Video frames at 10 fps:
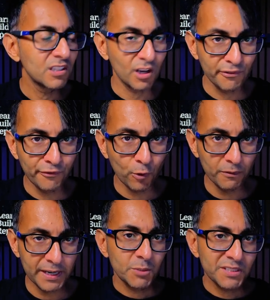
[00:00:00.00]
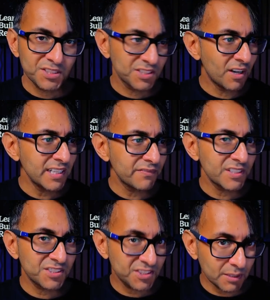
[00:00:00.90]
go for it. Inside of the
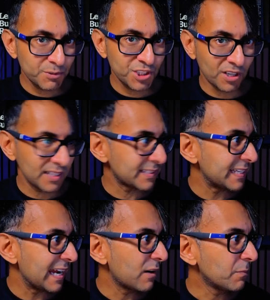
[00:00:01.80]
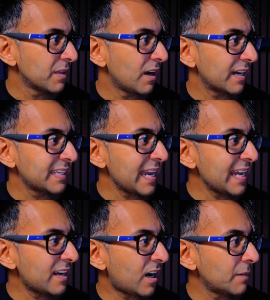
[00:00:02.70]
subchild now,
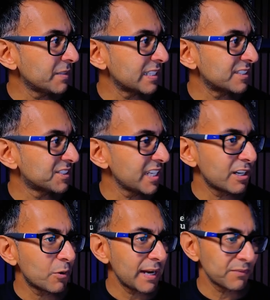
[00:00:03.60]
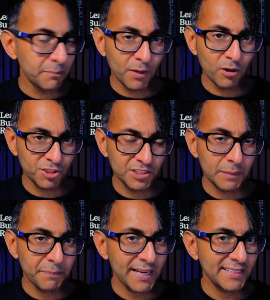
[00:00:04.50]
again, I'm going to zero out the margin
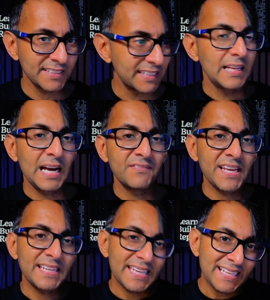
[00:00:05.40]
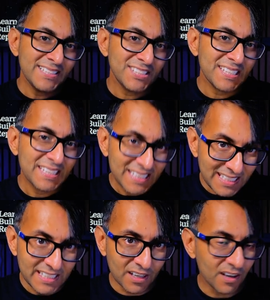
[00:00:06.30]
and padding, and then into
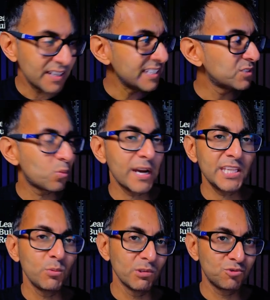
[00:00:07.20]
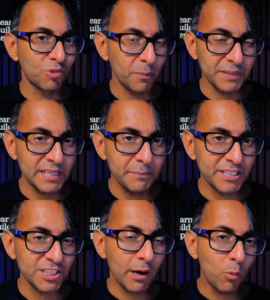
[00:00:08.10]
here is where you will drop the
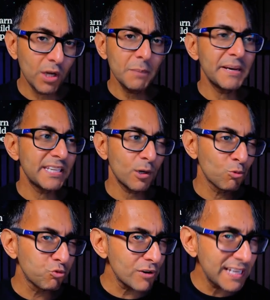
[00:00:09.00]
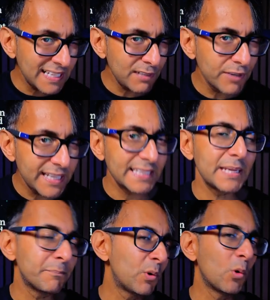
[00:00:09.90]
image. Now, I want to make a really, really
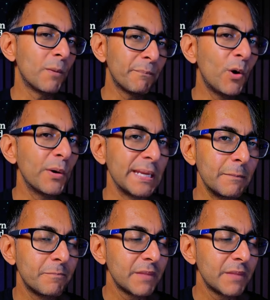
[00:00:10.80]
important point.